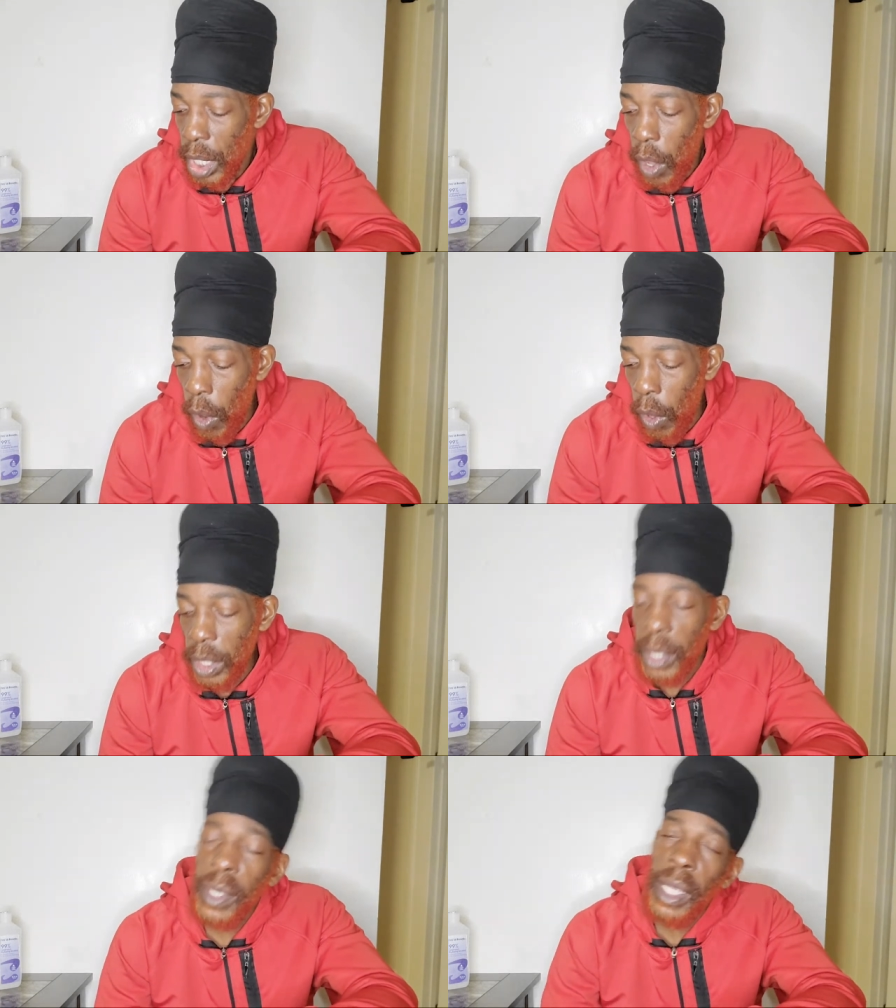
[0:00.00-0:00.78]
All
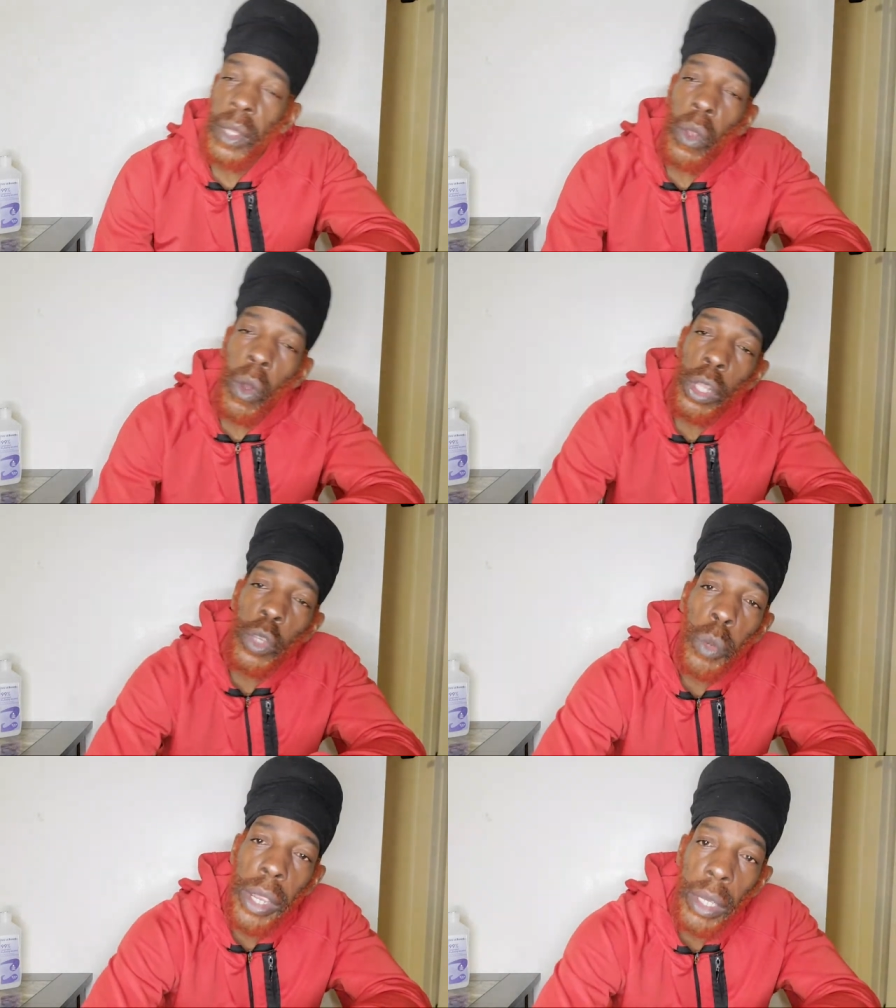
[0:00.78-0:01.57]
these things only
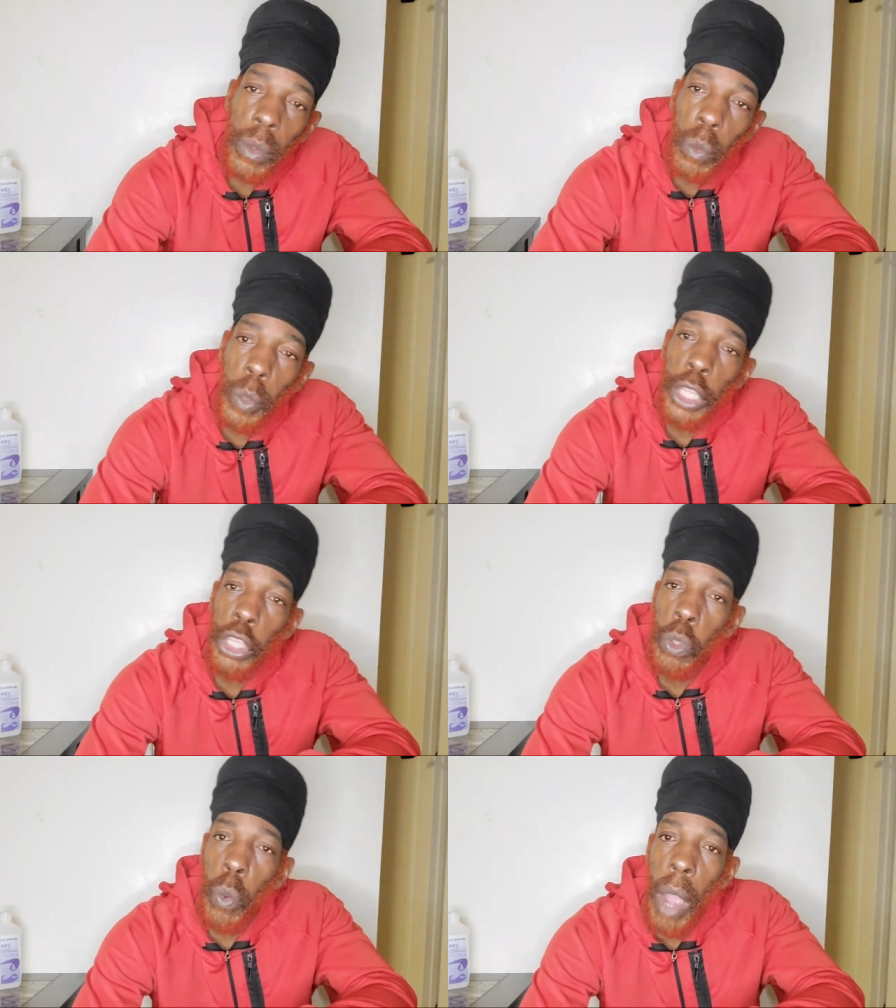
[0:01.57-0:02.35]
work when
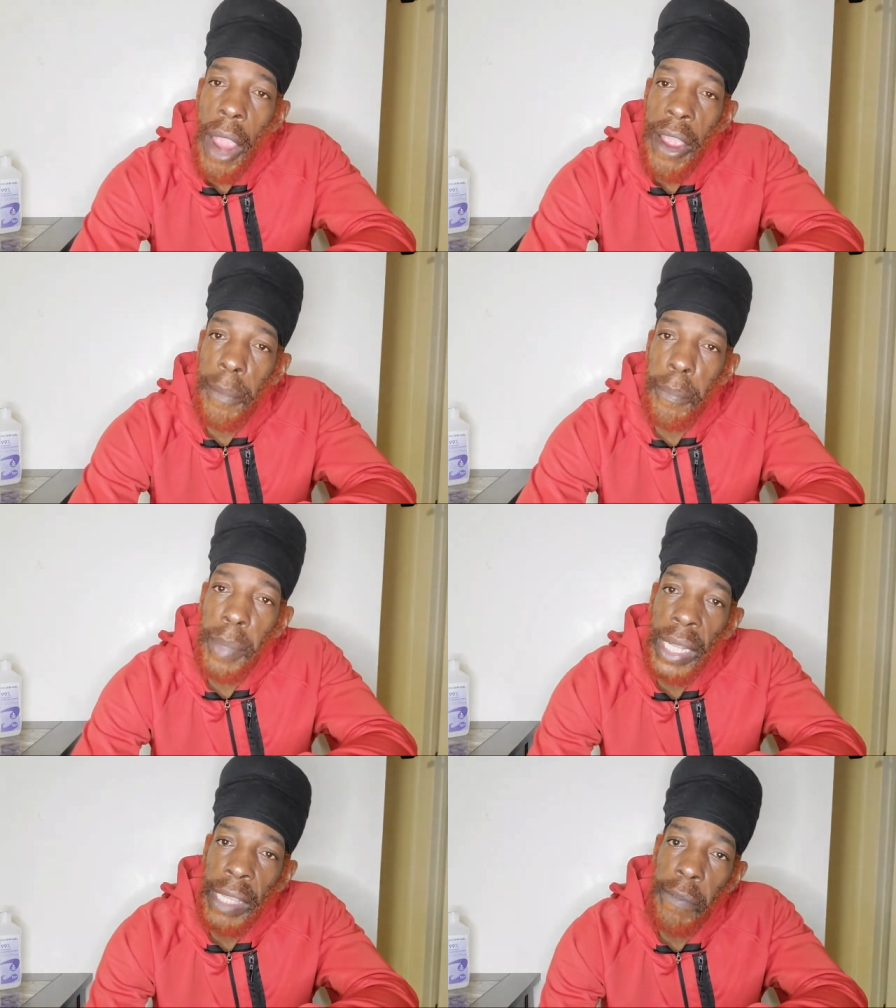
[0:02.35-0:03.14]
you are a
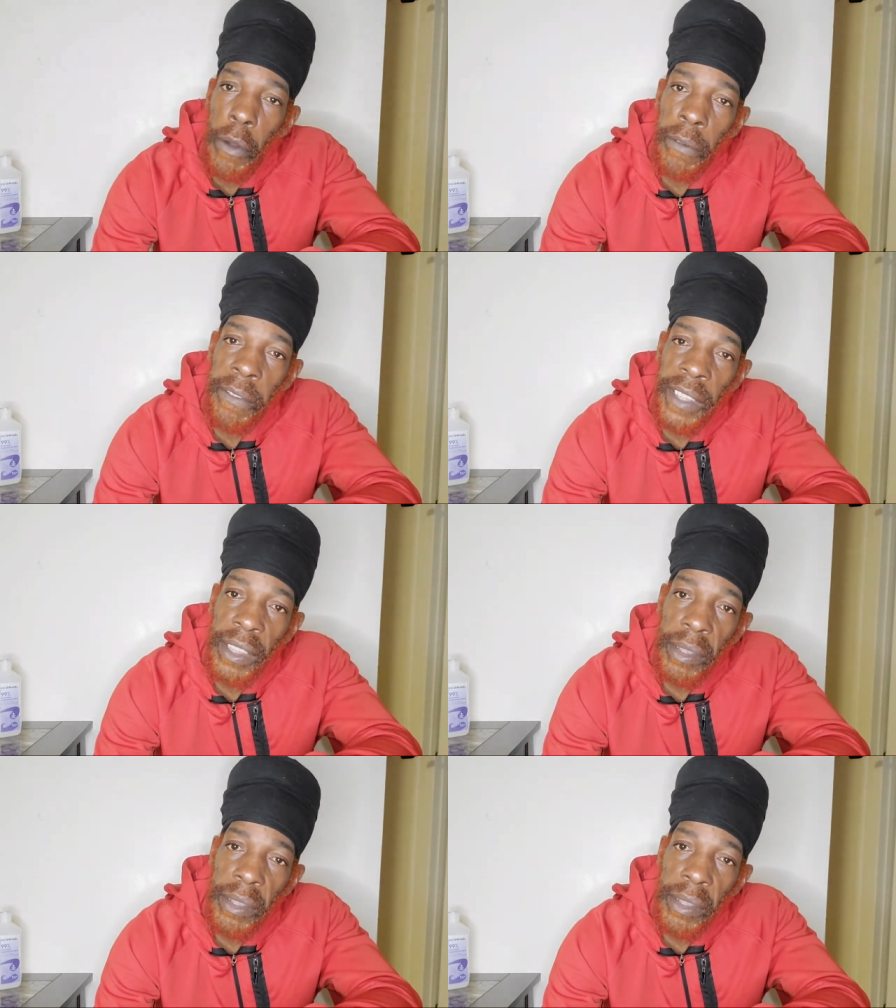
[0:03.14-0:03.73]
believer of it.